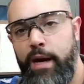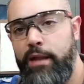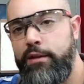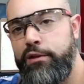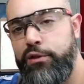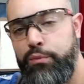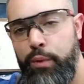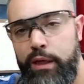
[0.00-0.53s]
by the
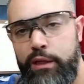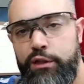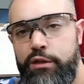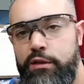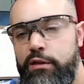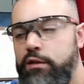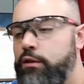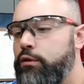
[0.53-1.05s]

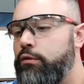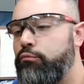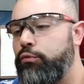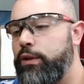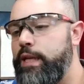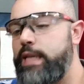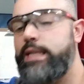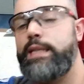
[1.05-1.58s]
switch
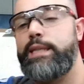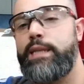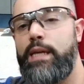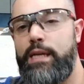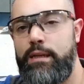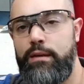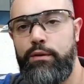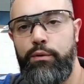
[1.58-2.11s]
releases
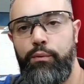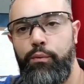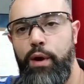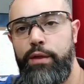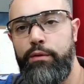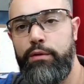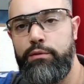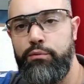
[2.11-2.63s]
it,
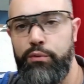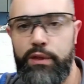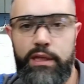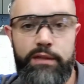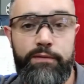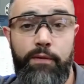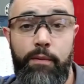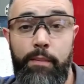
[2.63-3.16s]
whether it's
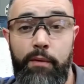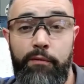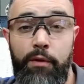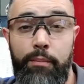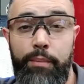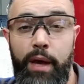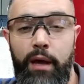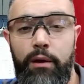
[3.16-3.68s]
released from a
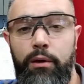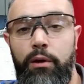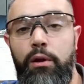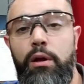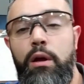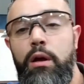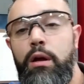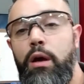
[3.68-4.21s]
foot pedal,
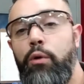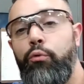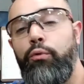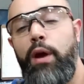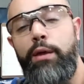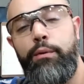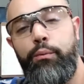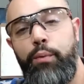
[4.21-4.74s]

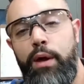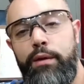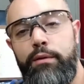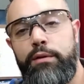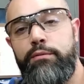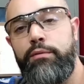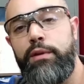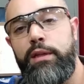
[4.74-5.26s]
whether
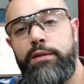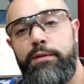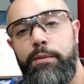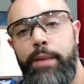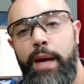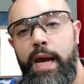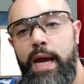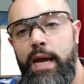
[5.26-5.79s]
it's released
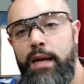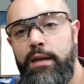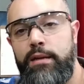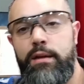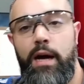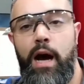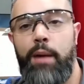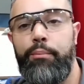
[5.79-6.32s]
from a hand
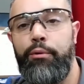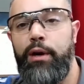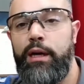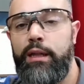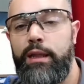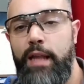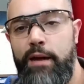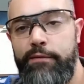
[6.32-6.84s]

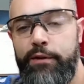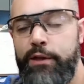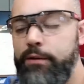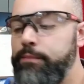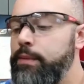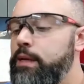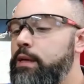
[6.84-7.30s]
operated lever,